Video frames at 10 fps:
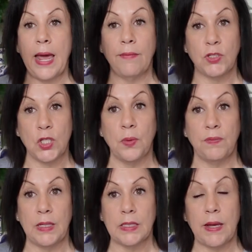I have 2
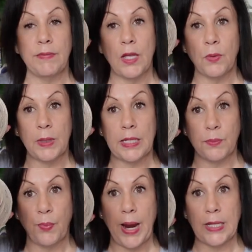of these. I have another one that's
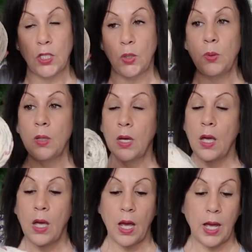brand new.
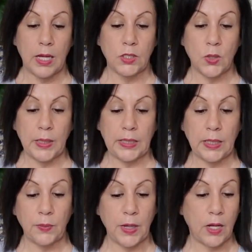So I
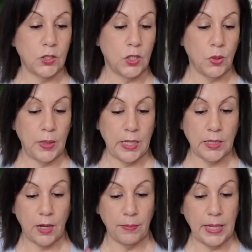think what I'll do is
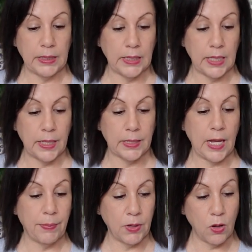I'll make the
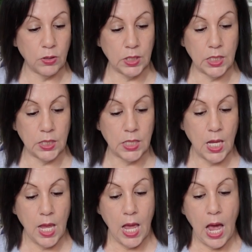cup cozies.
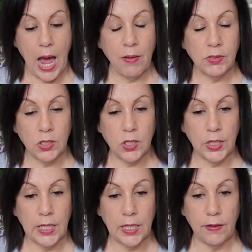I was also
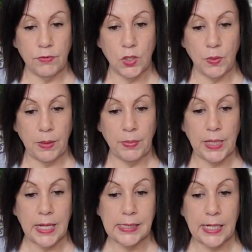thinking of doing,
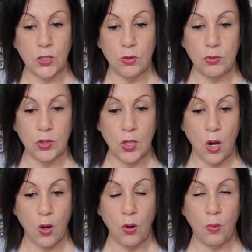because I do
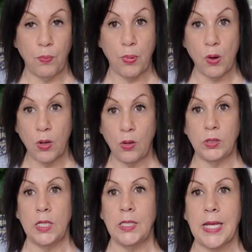sew bow
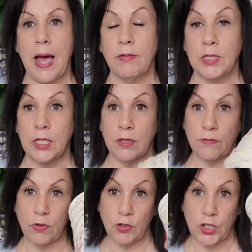cozies, I was thinking of
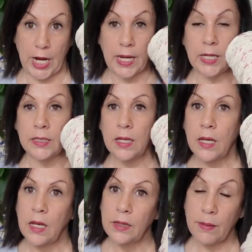crocheting
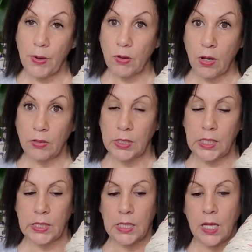the bow
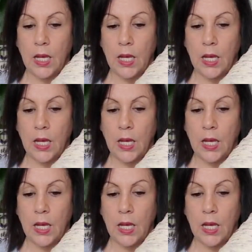cozies,